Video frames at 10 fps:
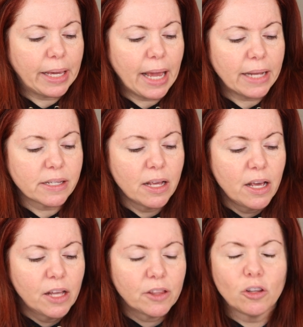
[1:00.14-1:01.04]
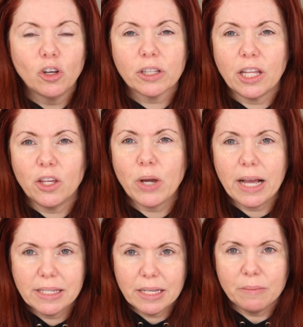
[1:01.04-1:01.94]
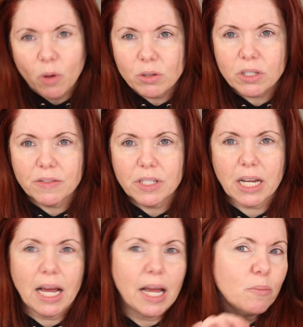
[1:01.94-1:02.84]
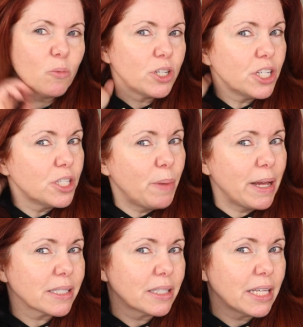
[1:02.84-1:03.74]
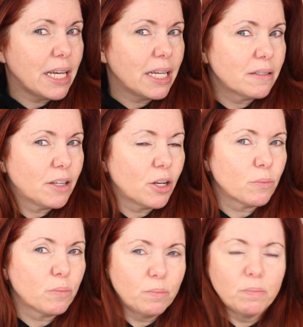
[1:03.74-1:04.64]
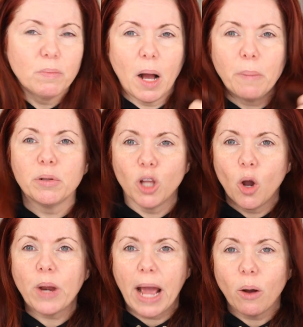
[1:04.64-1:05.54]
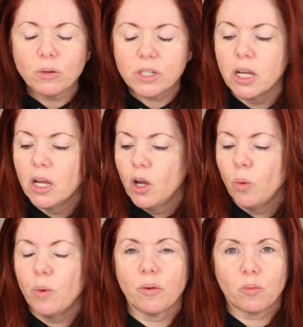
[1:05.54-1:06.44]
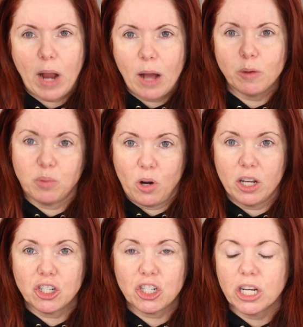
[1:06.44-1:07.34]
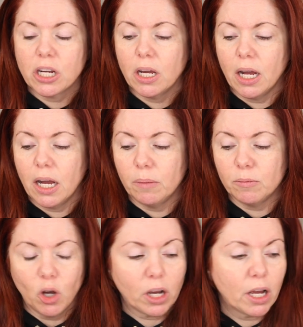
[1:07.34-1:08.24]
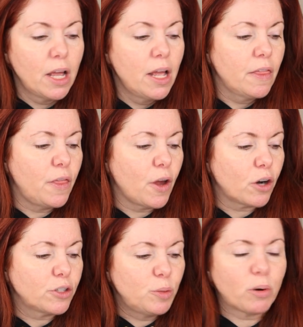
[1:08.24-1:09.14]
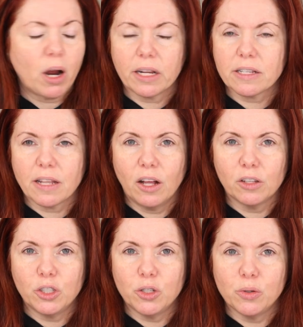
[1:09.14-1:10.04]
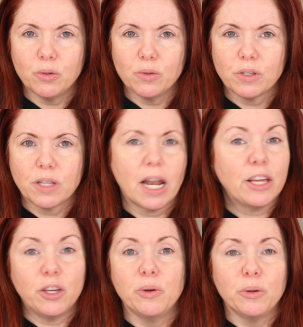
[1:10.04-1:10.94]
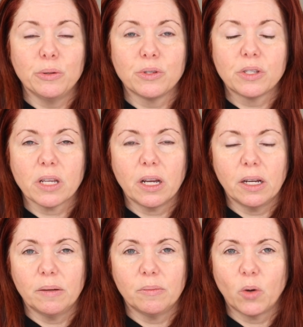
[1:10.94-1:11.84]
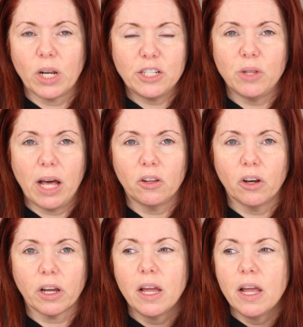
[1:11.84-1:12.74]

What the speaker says: get the look that you guys see most of the time, which is basically, you know, a blown out with a round brush look. There are two products that I'll use that I use when I do that look.